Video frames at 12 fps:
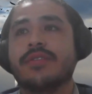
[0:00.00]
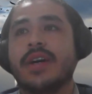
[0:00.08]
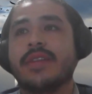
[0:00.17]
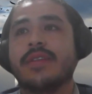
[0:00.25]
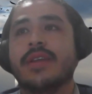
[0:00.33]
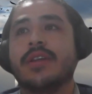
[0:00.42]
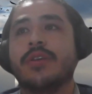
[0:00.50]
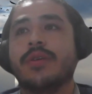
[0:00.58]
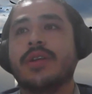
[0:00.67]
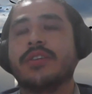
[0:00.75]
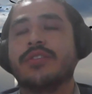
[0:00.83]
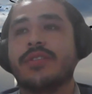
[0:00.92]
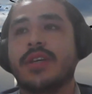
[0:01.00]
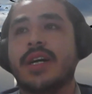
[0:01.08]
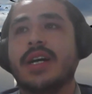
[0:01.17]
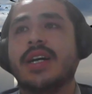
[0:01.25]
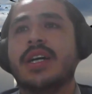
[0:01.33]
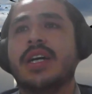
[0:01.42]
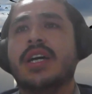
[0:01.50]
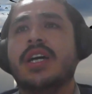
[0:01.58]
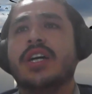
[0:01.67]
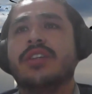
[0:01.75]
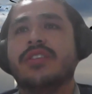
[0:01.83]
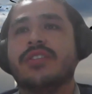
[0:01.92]
rather than UNHCR,
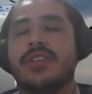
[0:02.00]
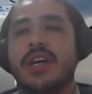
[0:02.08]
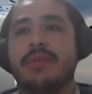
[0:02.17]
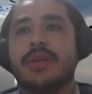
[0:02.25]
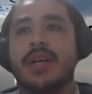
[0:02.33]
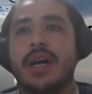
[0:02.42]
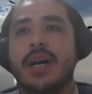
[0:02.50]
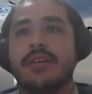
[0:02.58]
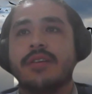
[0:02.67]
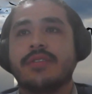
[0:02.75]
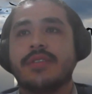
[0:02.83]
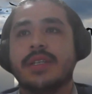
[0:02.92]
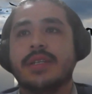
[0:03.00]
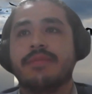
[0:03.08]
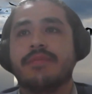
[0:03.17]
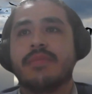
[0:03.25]
determine RSD.